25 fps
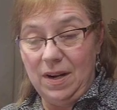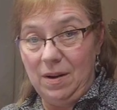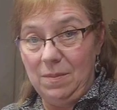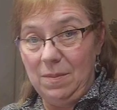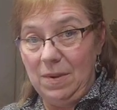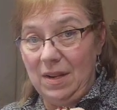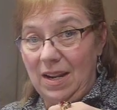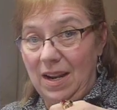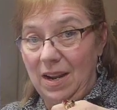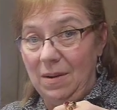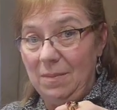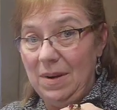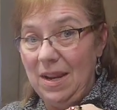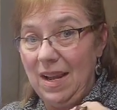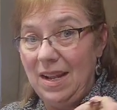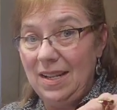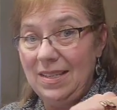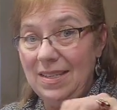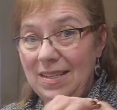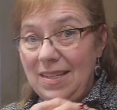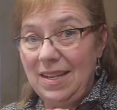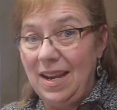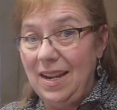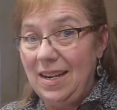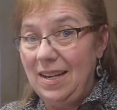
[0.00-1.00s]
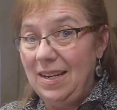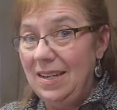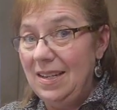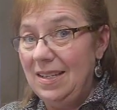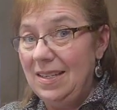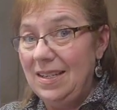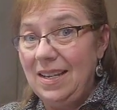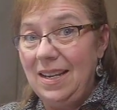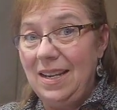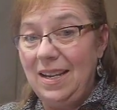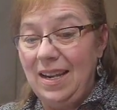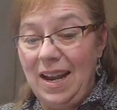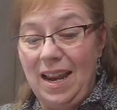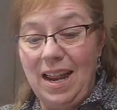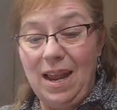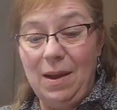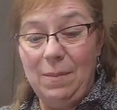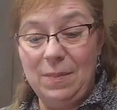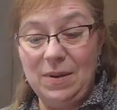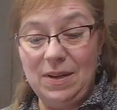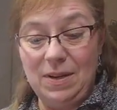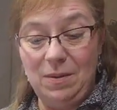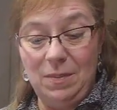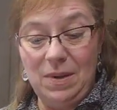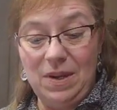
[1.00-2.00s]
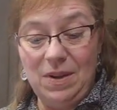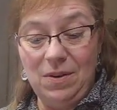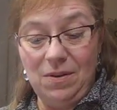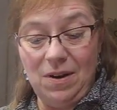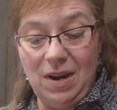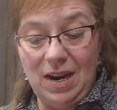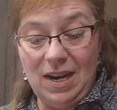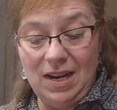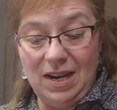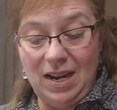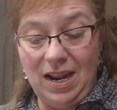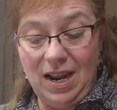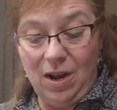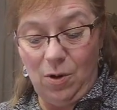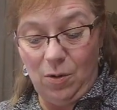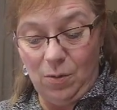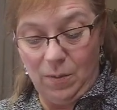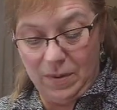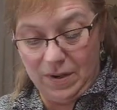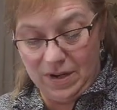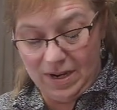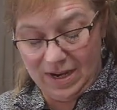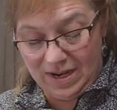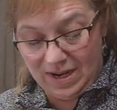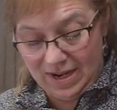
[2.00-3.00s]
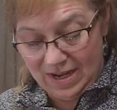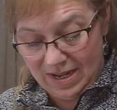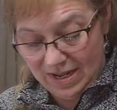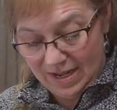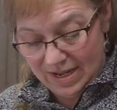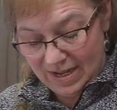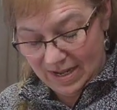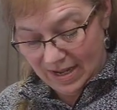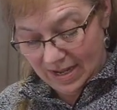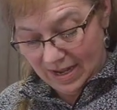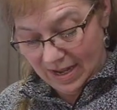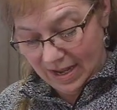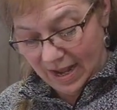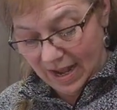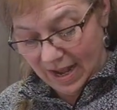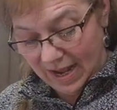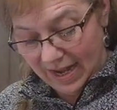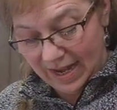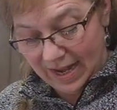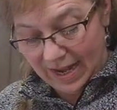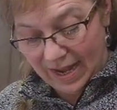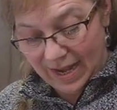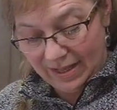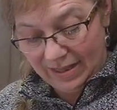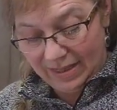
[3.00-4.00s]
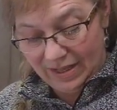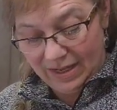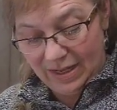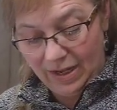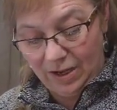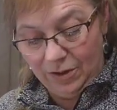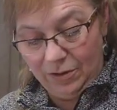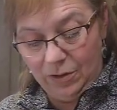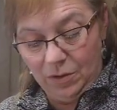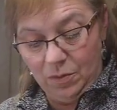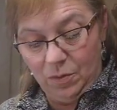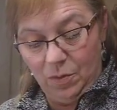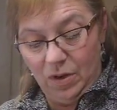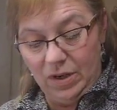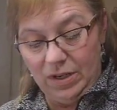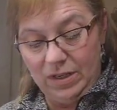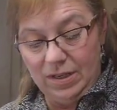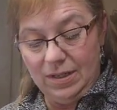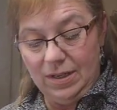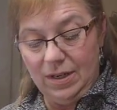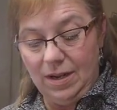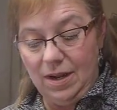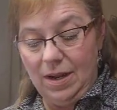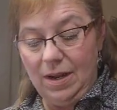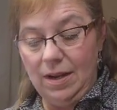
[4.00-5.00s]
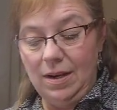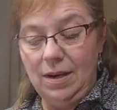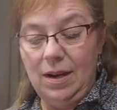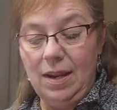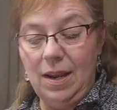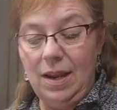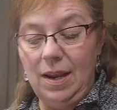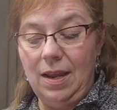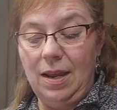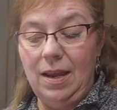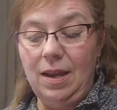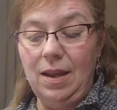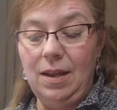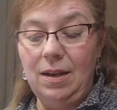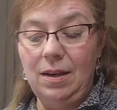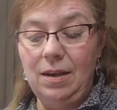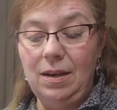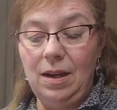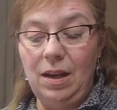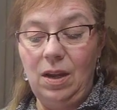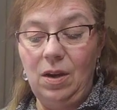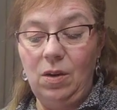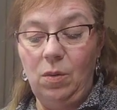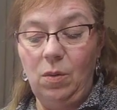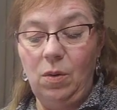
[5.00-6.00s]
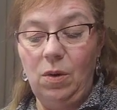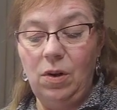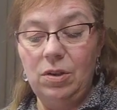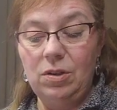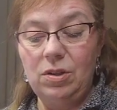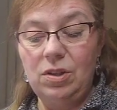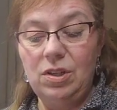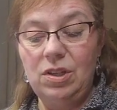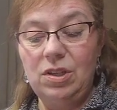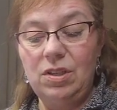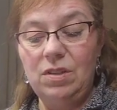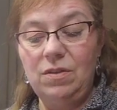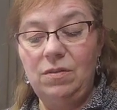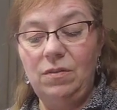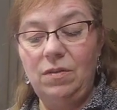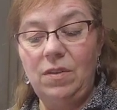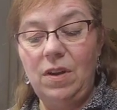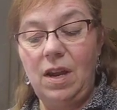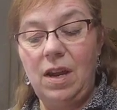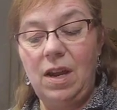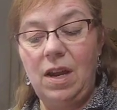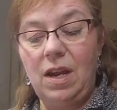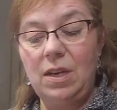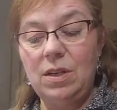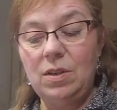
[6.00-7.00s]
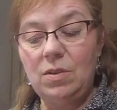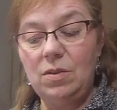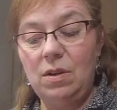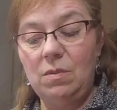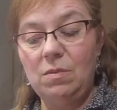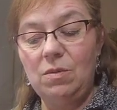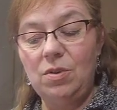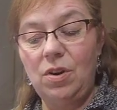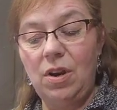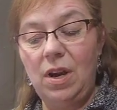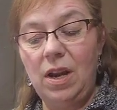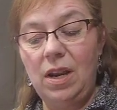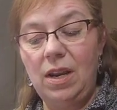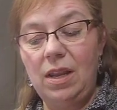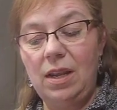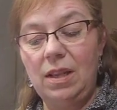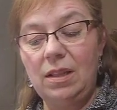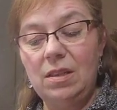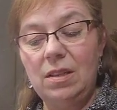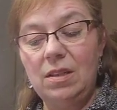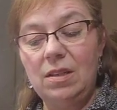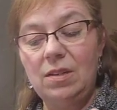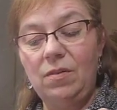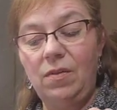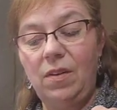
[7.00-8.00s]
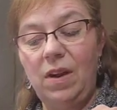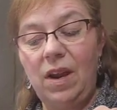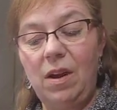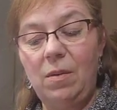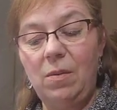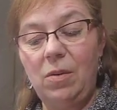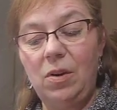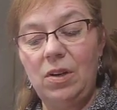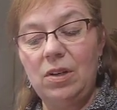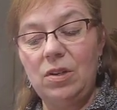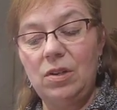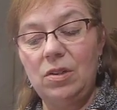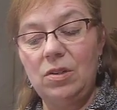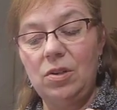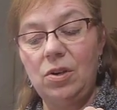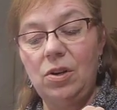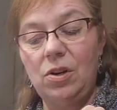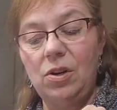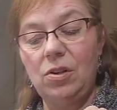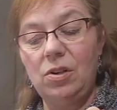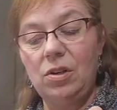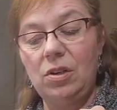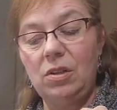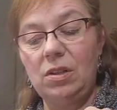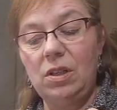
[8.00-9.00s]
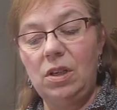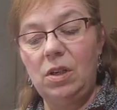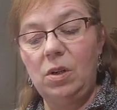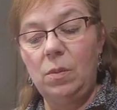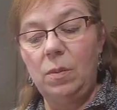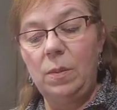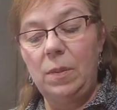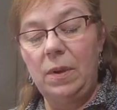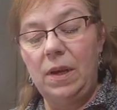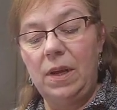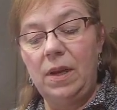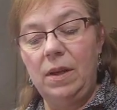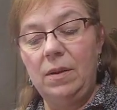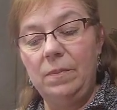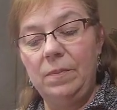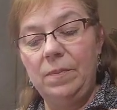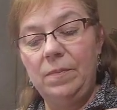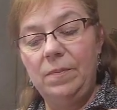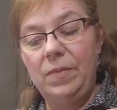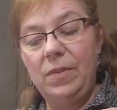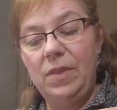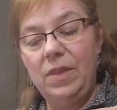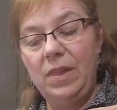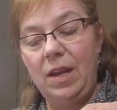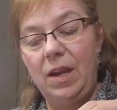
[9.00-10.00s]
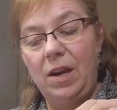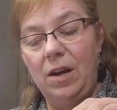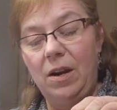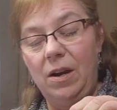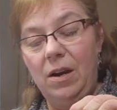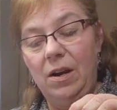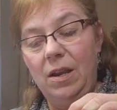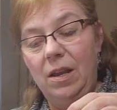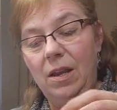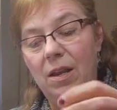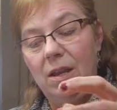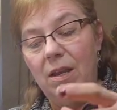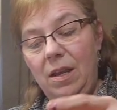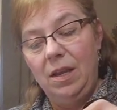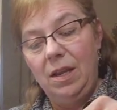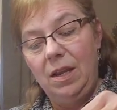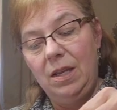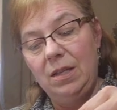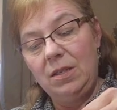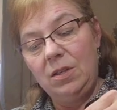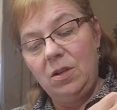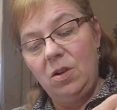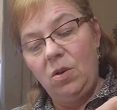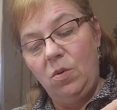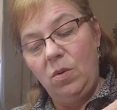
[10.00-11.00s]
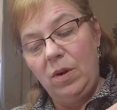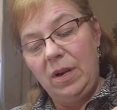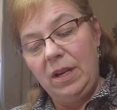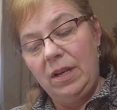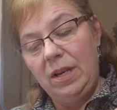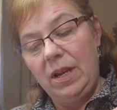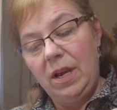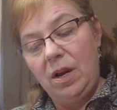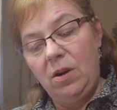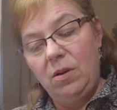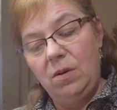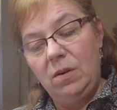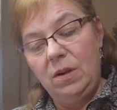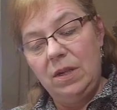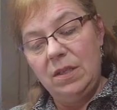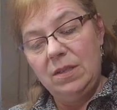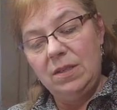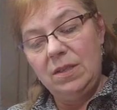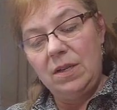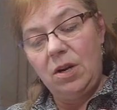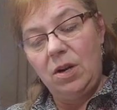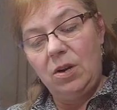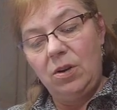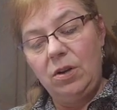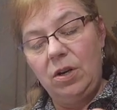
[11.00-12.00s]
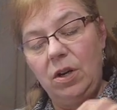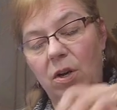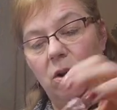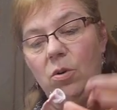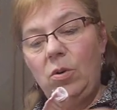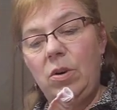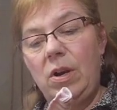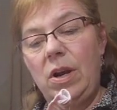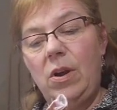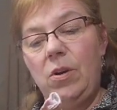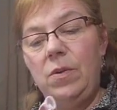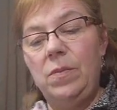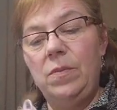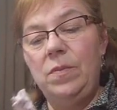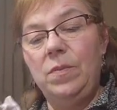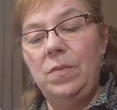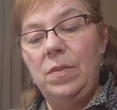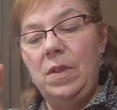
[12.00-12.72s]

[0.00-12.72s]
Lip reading: I mean, I'm not saying it isn't going to happen to me right now, but I got the other one done and it worked just fine. So I'm trying to get this fabric to turn a little bit. There, it's going now. It's starting to go now.